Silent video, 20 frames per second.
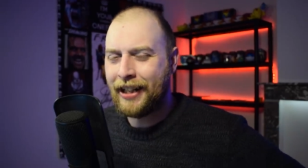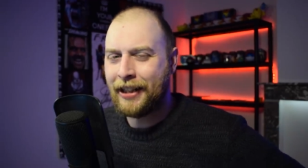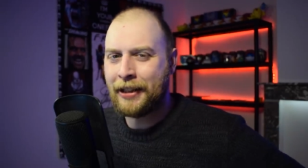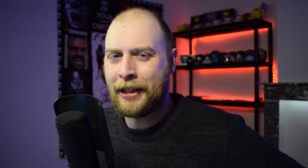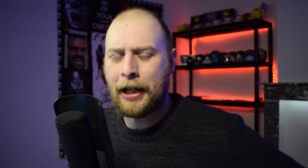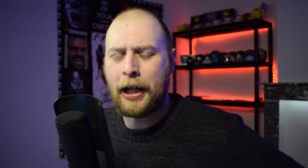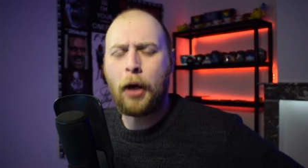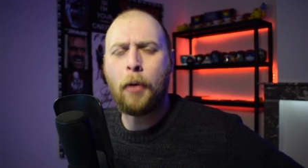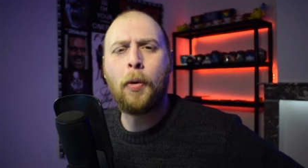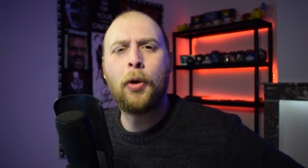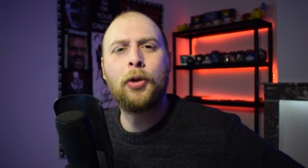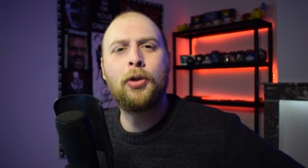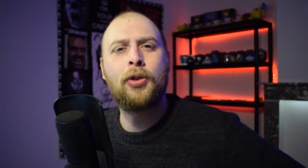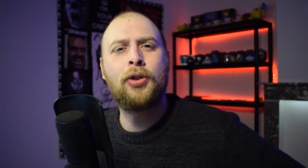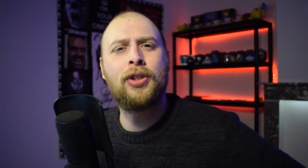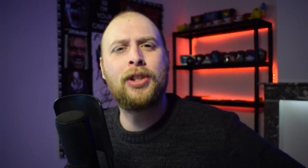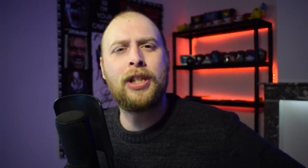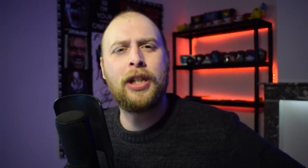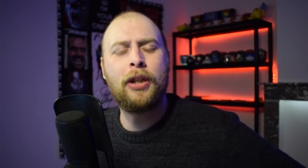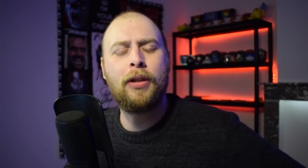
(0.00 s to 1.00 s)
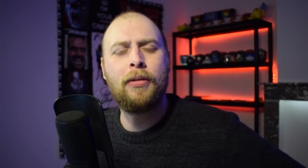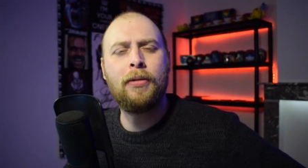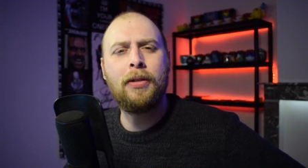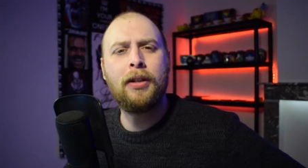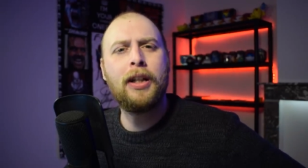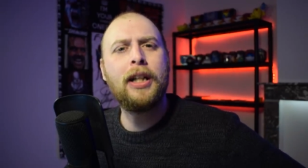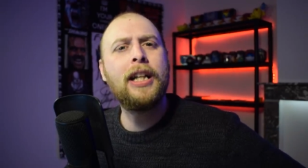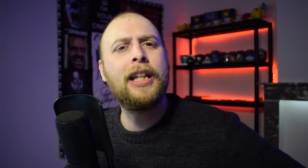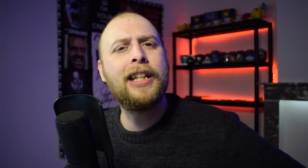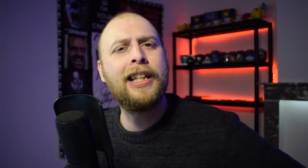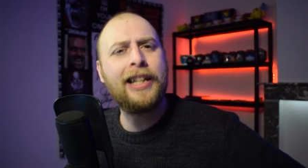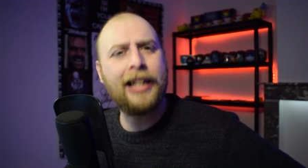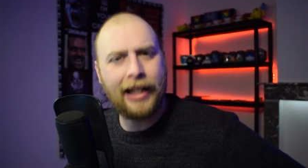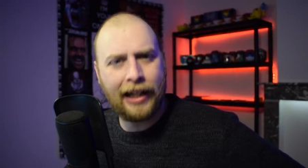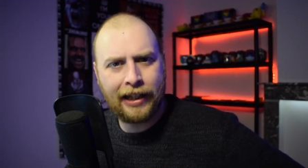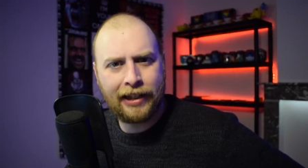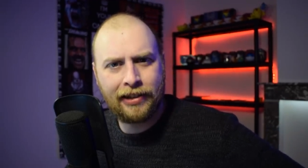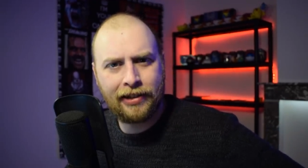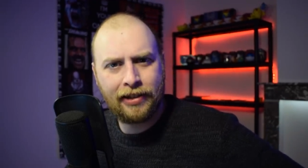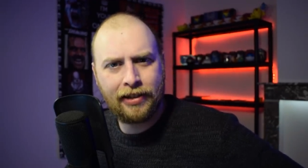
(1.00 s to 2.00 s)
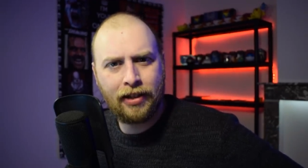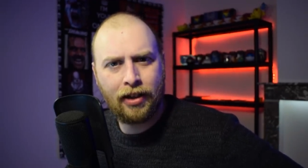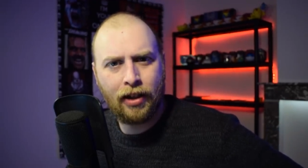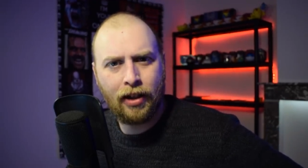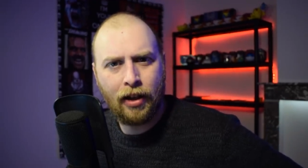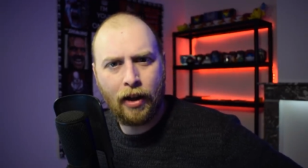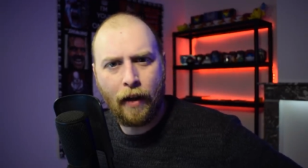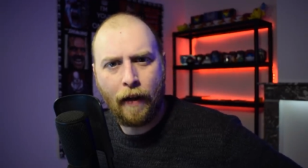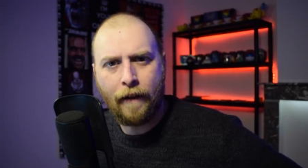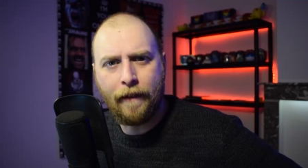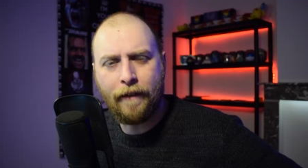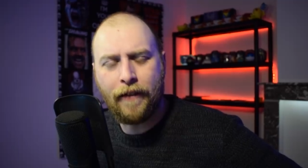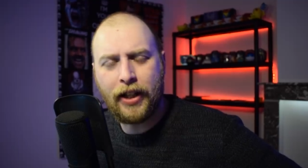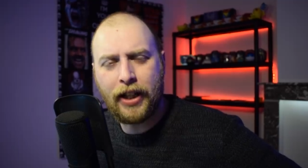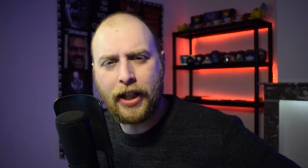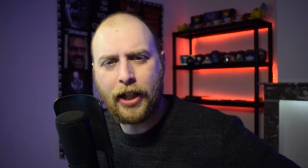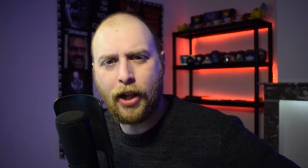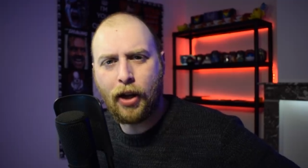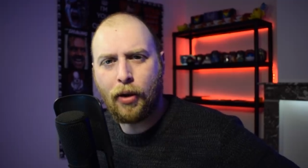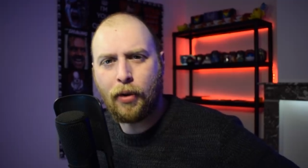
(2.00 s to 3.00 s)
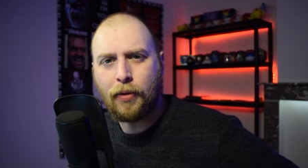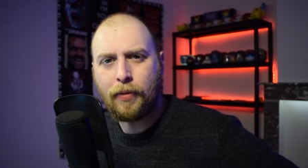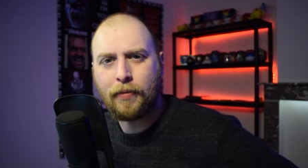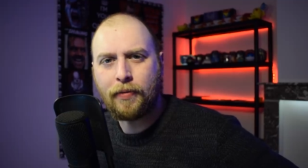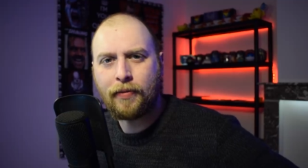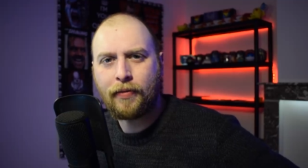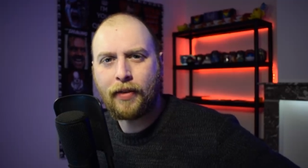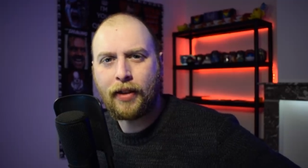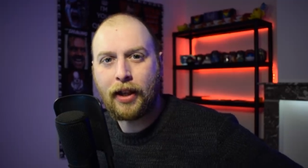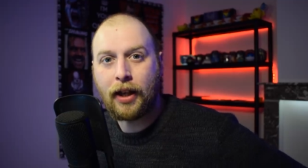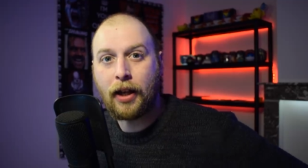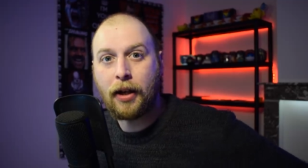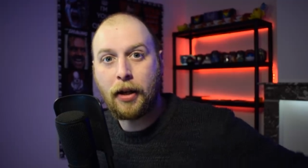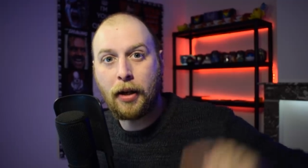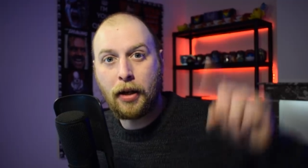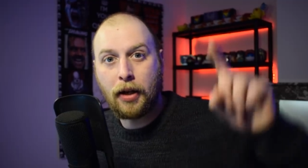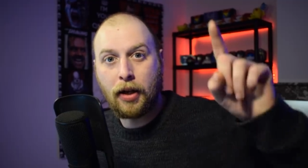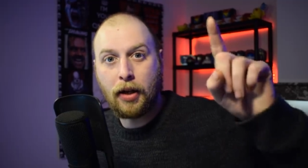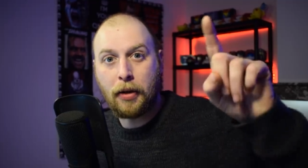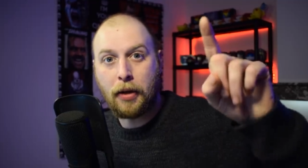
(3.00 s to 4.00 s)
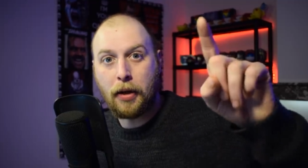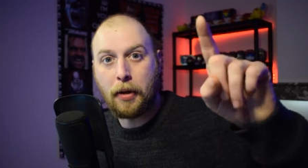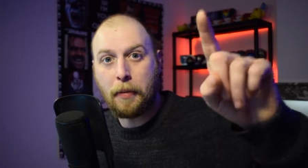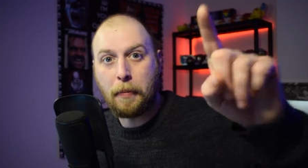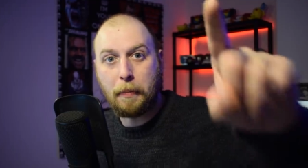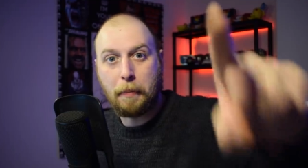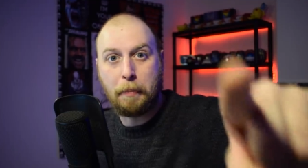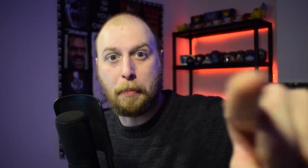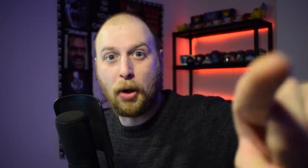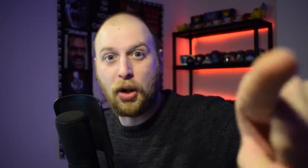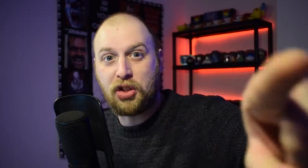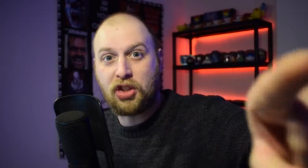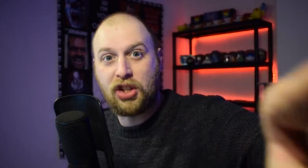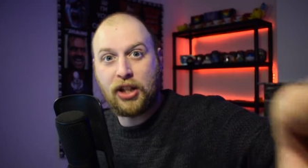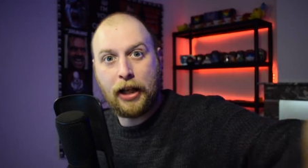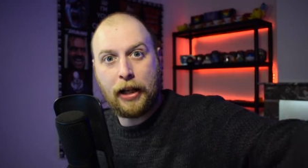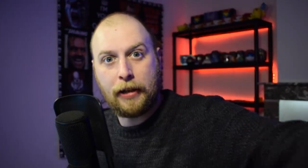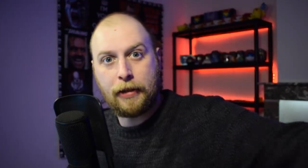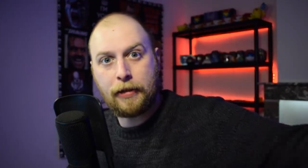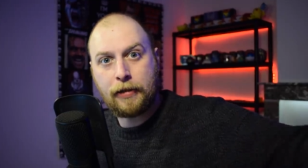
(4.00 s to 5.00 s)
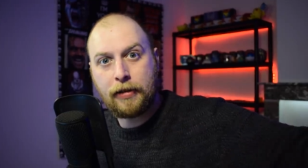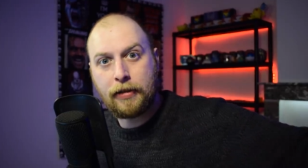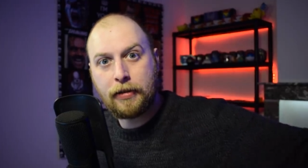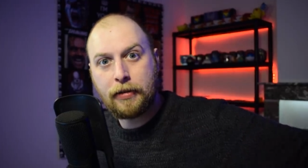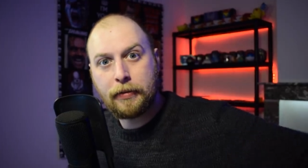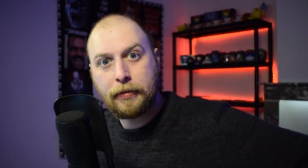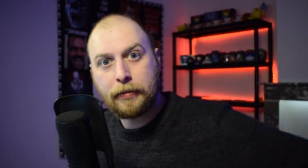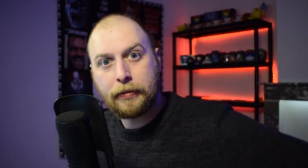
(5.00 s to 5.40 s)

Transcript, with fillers: And then I want to see you in the next video. Push it!